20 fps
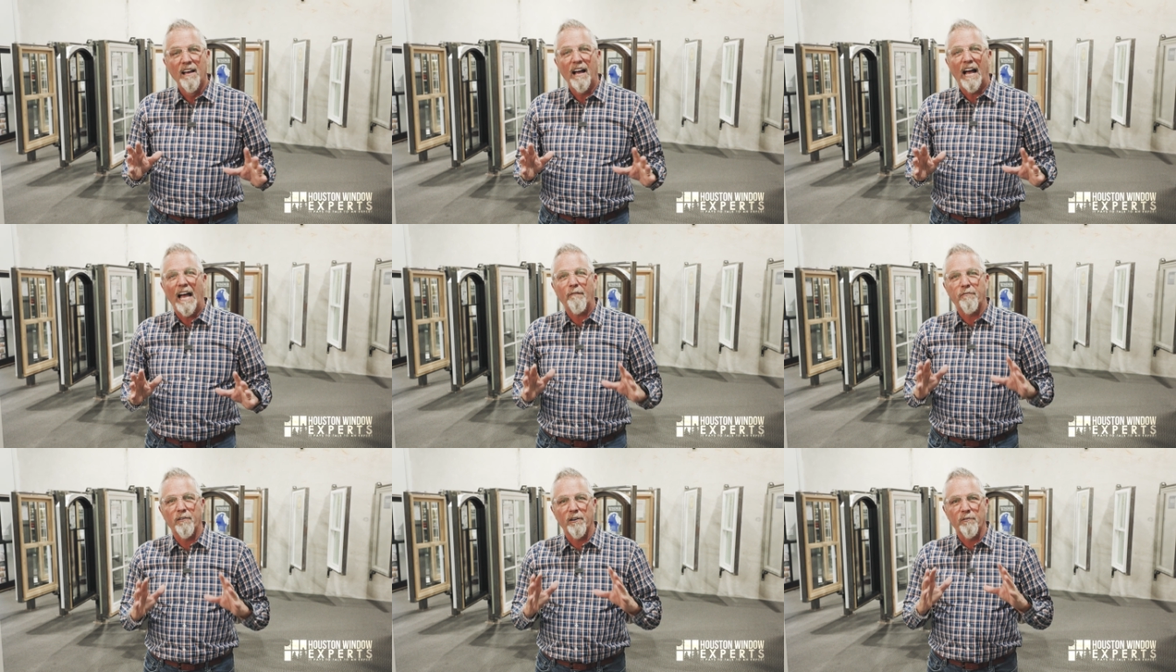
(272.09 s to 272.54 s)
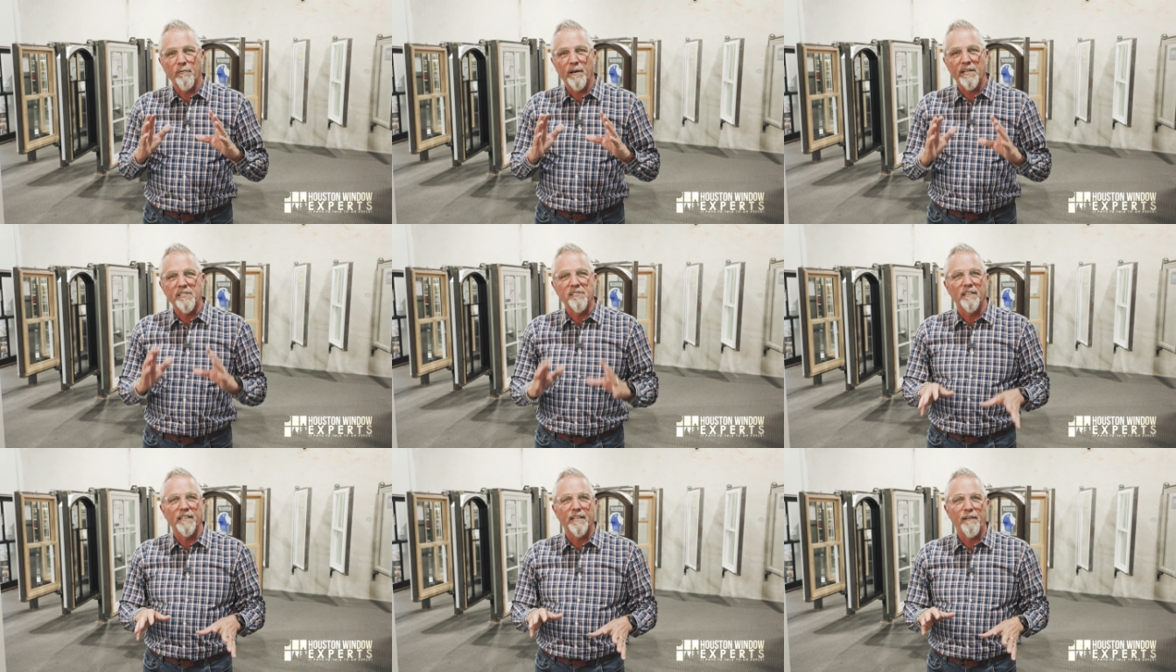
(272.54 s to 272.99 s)
I've heard
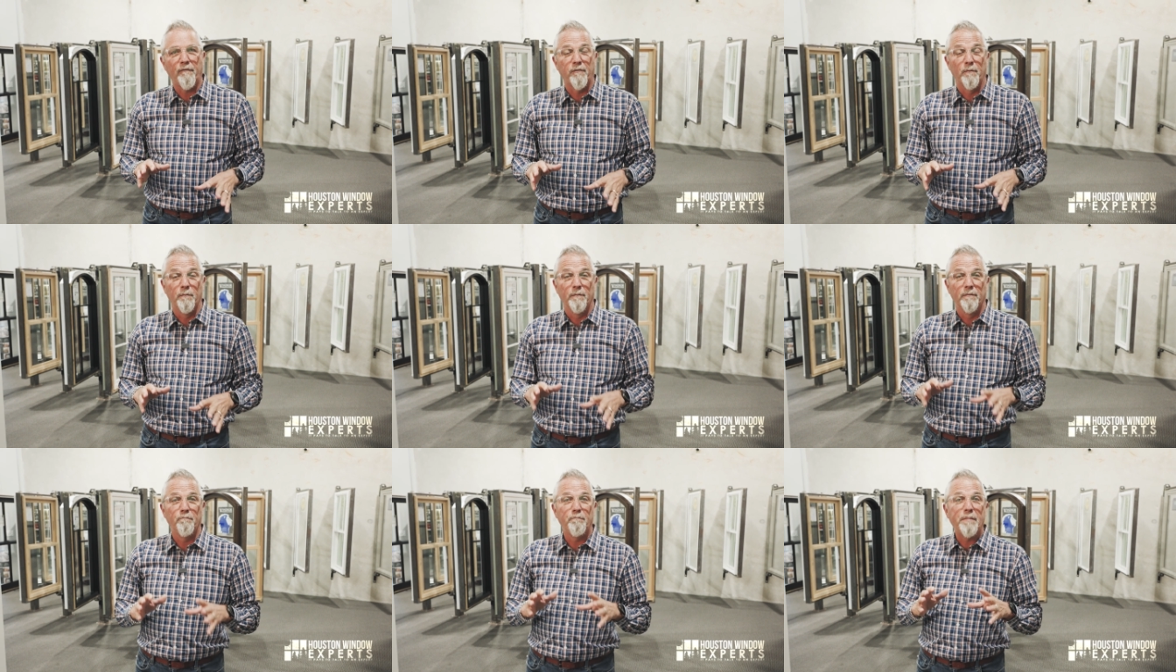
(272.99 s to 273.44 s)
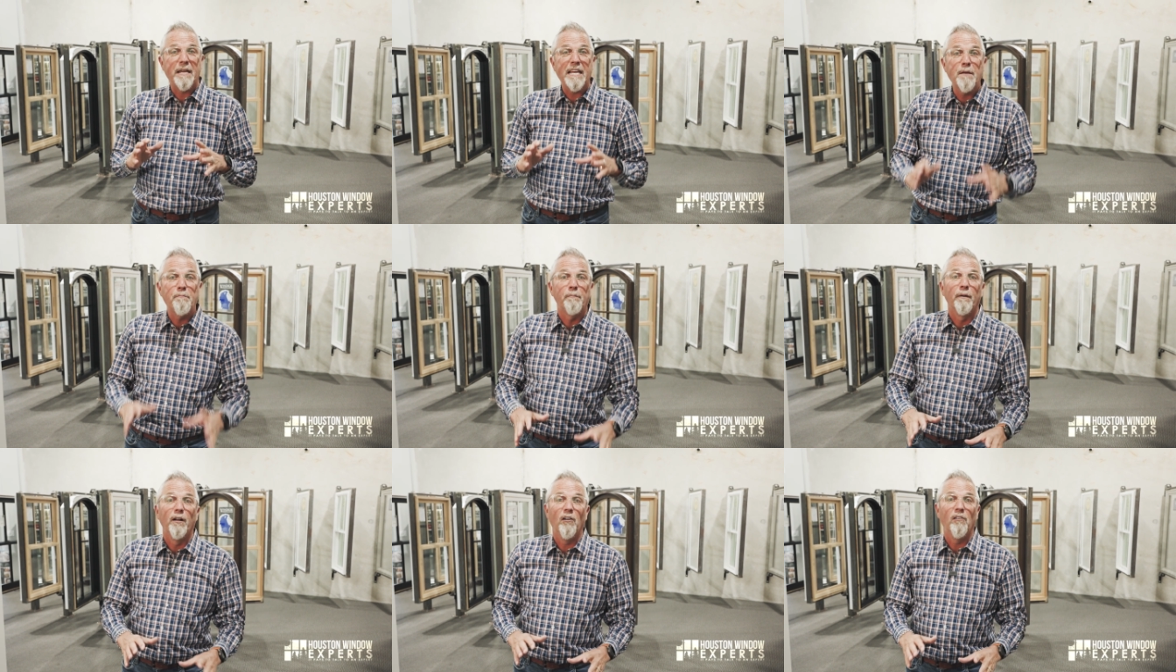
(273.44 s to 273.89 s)
recently from
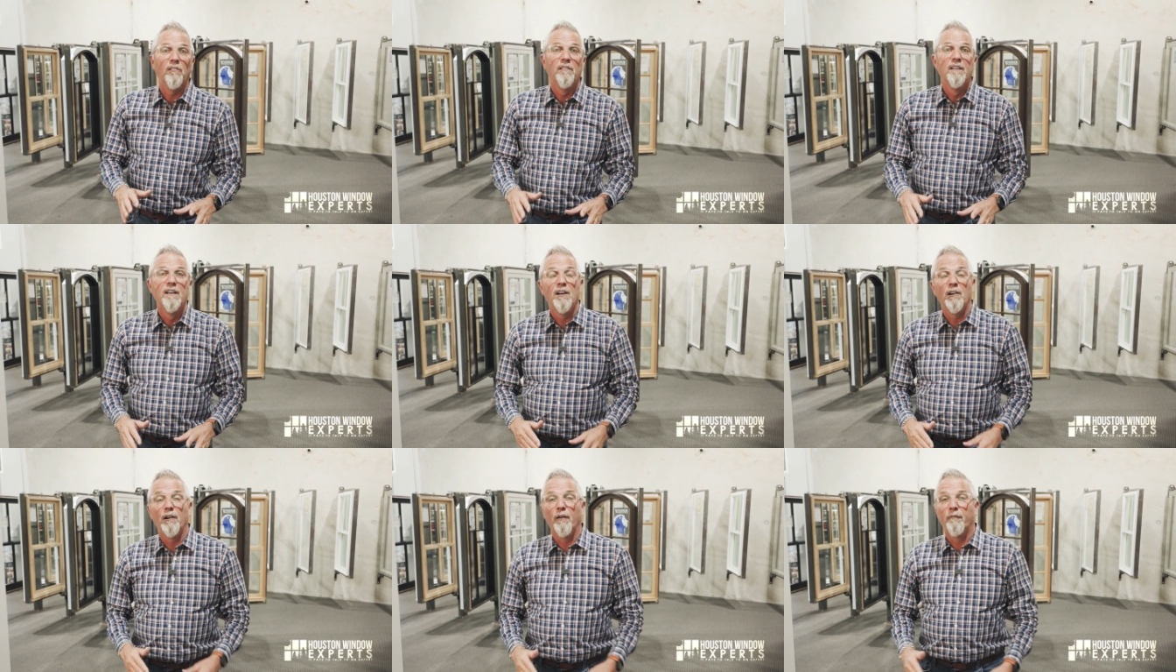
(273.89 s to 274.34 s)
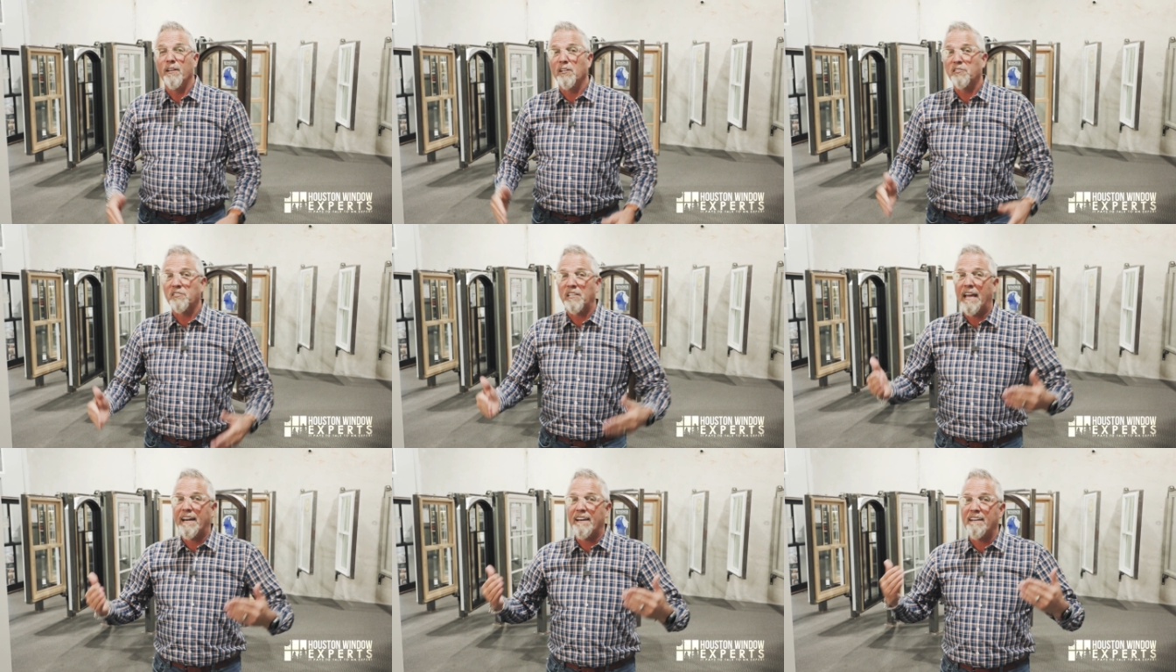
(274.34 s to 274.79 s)
people who've
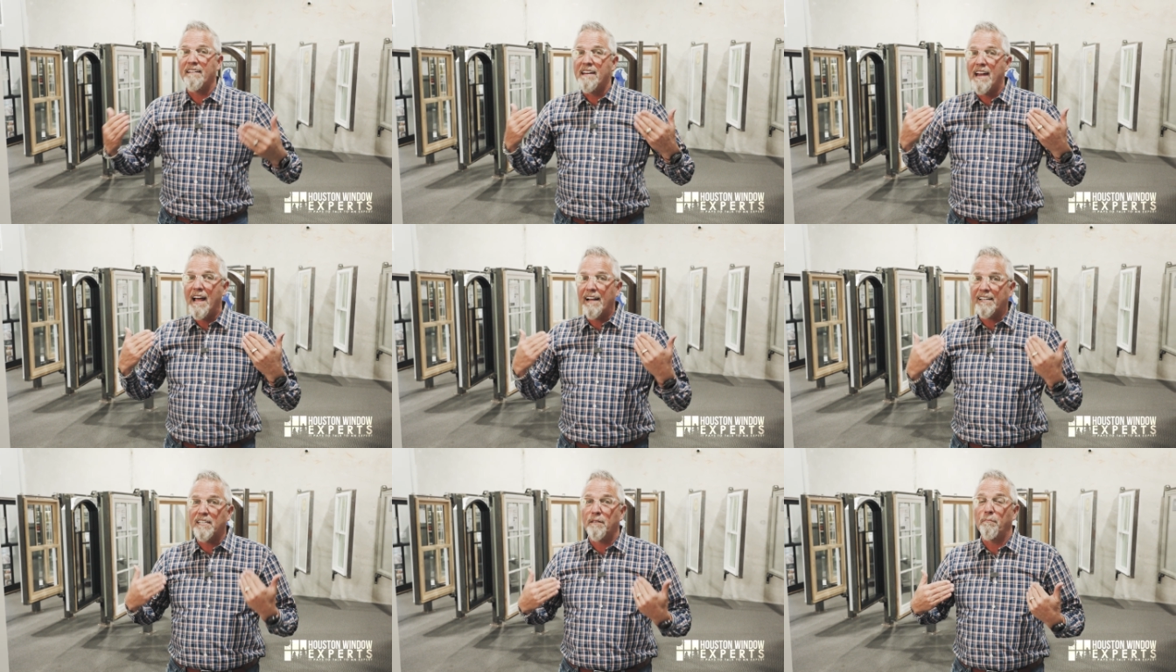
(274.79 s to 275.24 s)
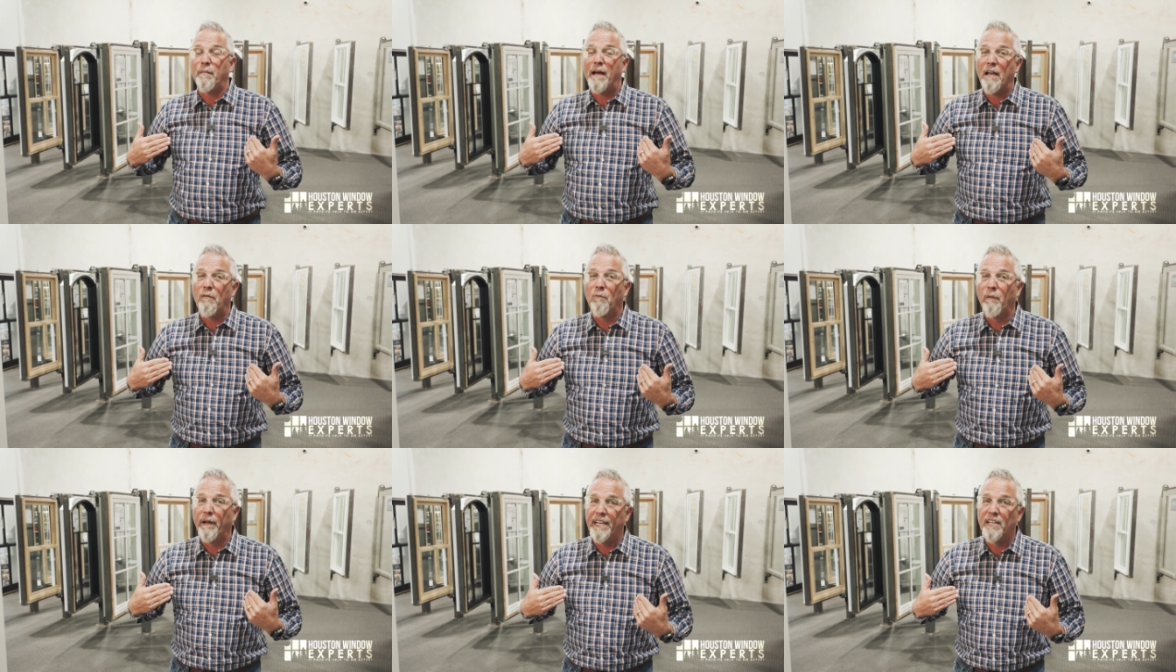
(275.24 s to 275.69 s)
decided not to
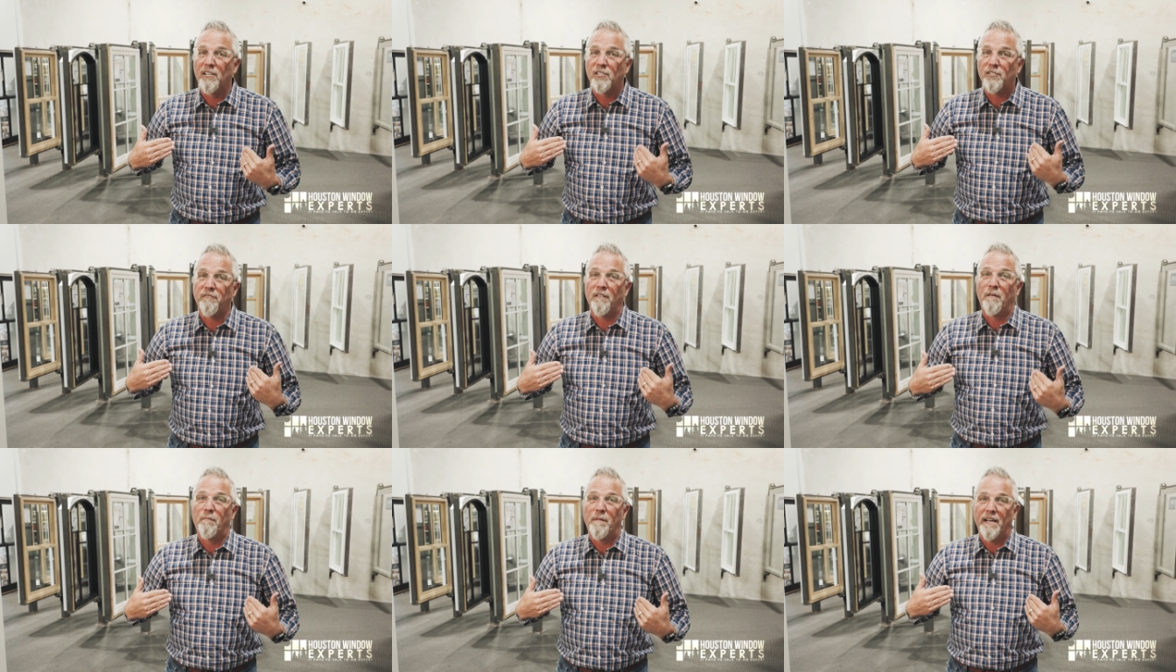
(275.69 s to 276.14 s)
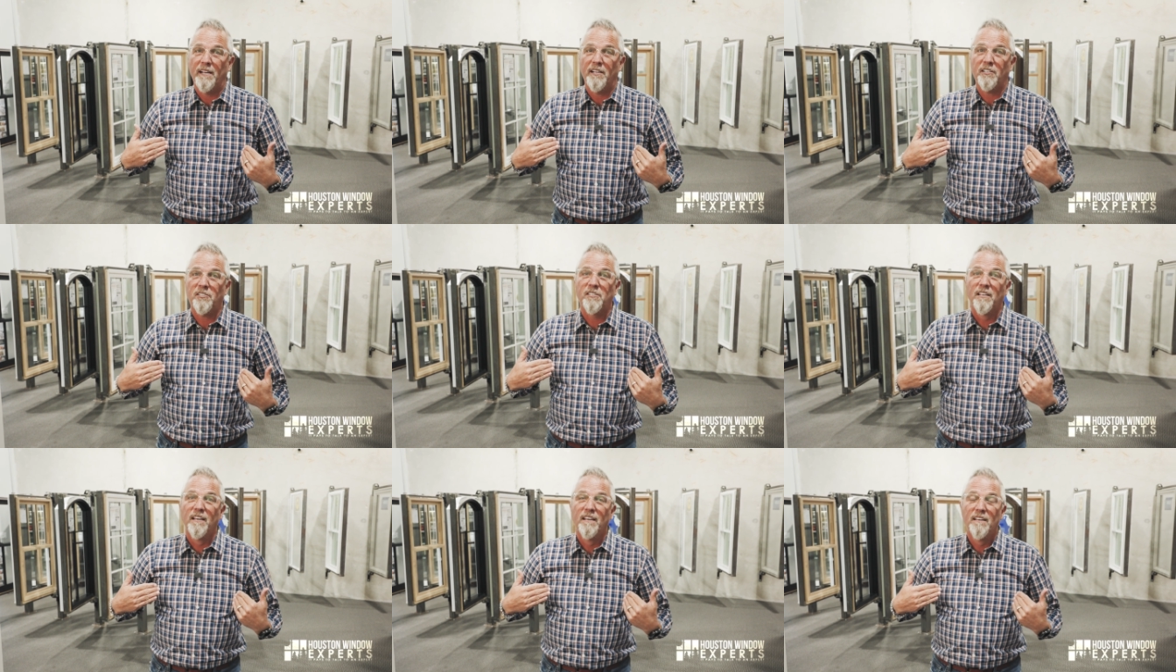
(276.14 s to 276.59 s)
buy windows from
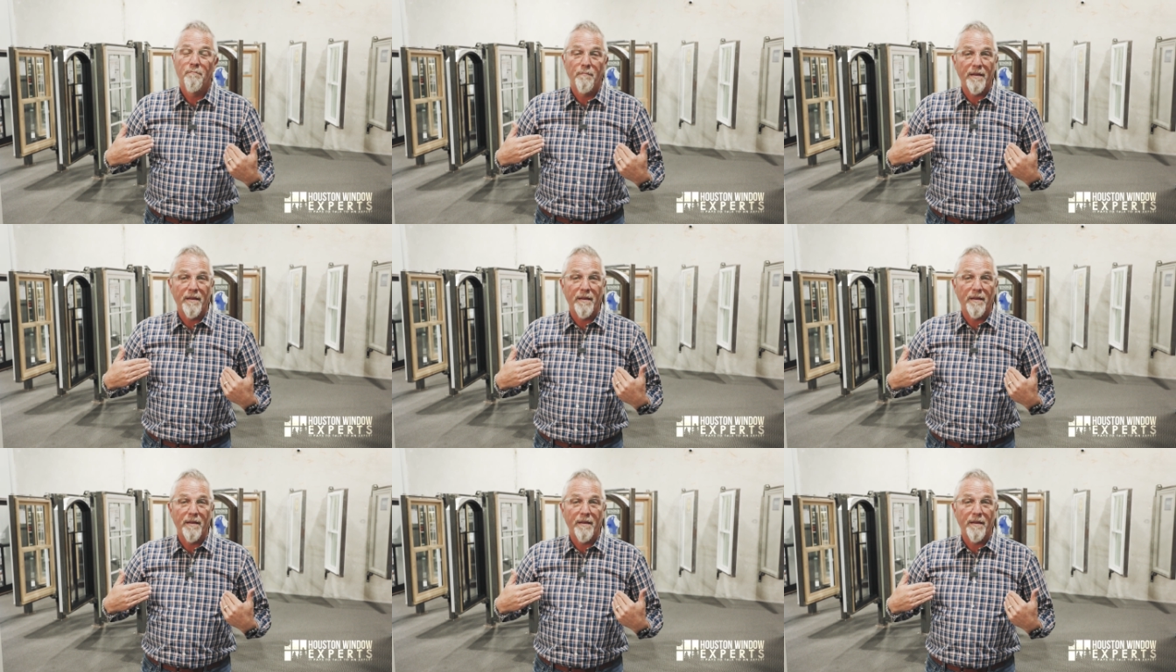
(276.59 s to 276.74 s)
us